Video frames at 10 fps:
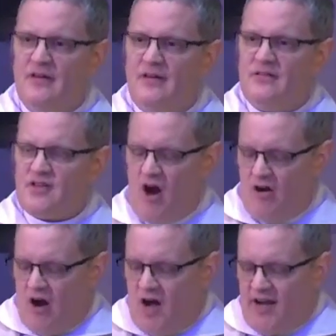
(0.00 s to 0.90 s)
It's
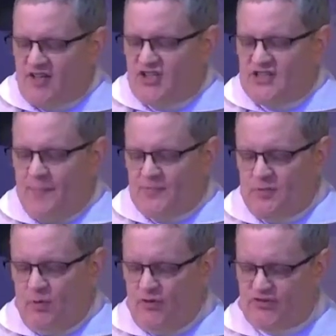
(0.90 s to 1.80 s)
our
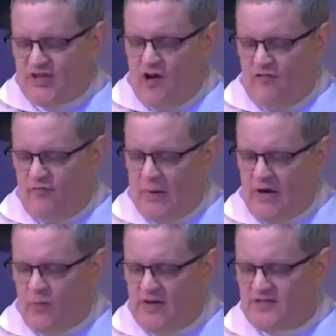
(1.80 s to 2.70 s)
unacceptable self by
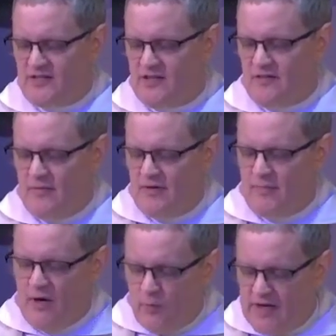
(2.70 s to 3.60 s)
reason,
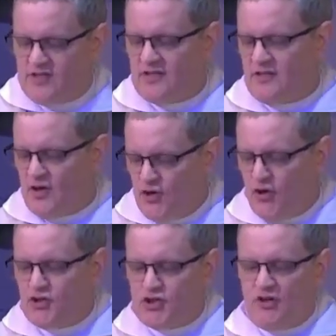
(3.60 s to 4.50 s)

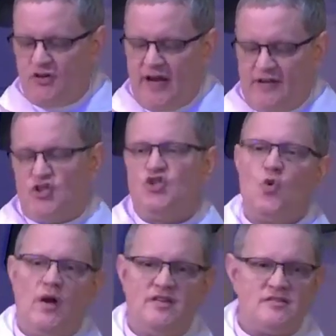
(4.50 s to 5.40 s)
nurture, and
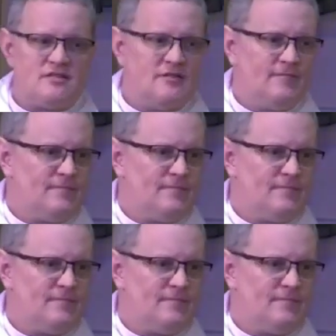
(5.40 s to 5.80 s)
choice.